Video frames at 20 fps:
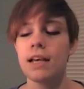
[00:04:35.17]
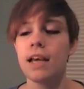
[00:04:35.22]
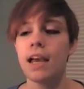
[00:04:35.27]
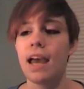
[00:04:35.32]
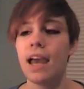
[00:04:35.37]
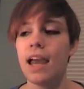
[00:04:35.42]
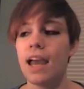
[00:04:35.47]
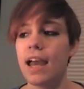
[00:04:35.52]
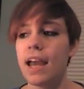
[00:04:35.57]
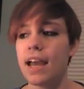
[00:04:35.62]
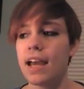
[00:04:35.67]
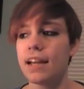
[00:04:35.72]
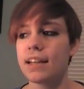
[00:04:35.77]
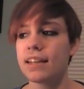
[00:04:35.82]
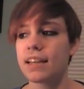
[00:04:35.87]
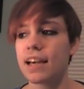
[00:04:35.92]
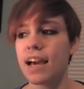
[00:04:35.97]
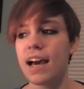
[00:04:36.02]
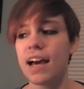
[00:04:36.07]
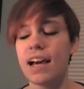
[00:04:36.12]
And the
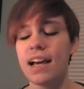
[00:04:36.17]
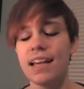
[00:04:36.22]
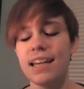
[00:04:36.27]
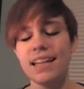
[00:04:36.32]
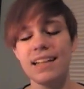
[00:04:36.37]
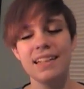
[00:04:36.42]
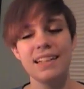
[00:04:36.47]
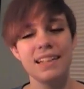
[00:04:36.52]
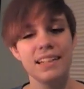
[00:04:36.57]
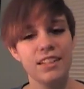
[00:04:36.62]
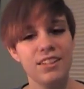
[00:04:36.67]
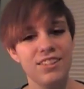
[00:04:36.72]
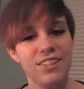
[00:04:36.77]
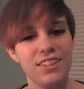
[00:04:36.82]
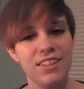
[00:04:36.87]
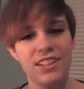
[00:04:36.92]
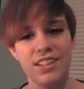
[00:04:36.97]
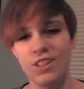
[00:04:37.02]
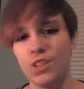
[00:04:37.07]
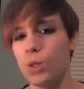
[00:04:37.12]
guy
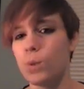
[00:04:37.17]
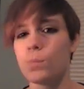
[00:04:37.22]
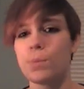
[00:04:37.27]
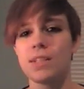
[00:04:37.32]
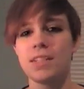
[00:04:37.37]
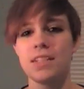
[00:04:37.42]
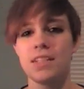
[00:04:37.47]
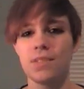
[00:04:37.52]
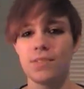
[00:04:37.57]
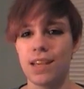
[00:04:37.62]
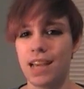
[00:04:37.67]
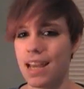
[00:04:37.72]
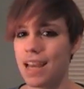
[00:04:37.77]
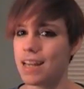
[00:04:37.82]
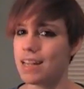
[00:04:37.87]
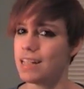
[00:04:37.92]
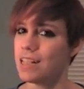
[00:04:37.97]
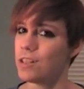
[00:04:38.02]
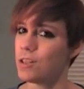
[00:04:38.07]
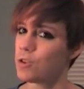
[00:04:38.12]
jumps in his van
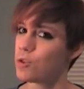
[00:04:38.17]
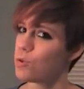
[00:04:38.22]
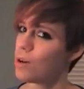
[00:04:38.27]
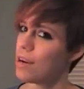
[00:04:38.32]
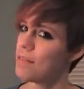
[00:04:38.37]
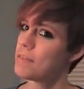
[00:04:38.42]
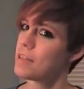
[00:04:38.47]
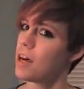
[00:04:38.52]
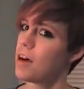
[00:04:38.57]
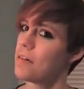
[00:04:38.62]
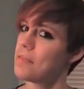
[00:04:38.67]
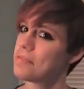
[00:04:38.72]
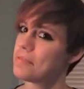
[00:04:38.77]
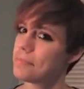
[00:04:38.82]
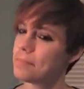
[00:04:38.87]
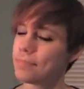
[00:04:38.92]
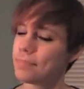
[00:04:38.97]
and drives off.